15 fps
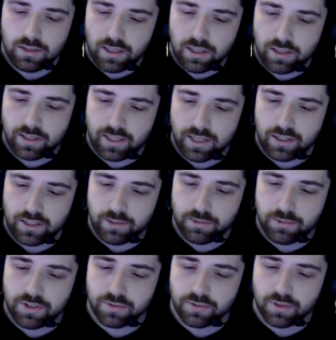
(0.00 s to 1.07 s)
And again, you would
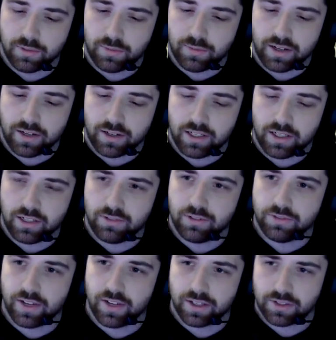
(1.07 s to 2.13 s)
just rub the area of
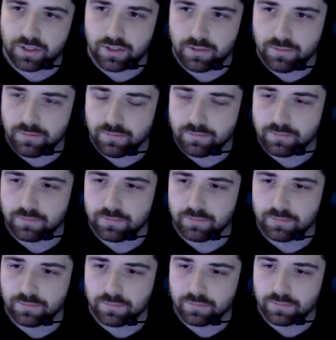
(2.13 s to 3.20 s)
infection,
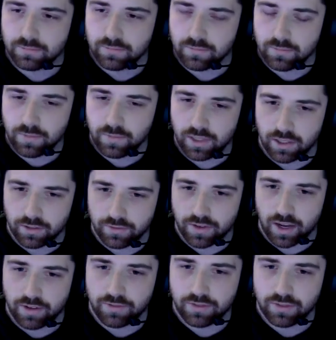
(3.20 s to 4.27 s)

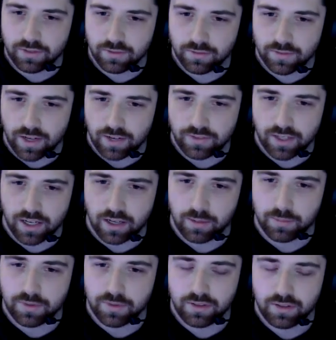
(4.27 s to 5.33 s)
five
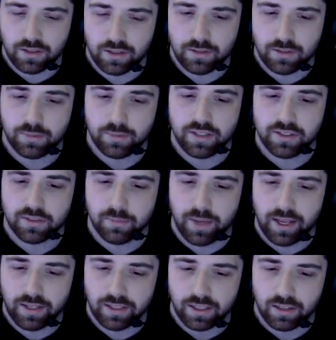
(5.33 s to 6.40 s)
times, place it
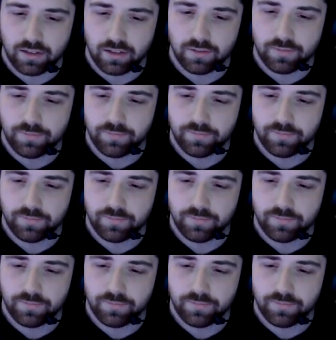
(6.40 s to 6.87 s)
back in.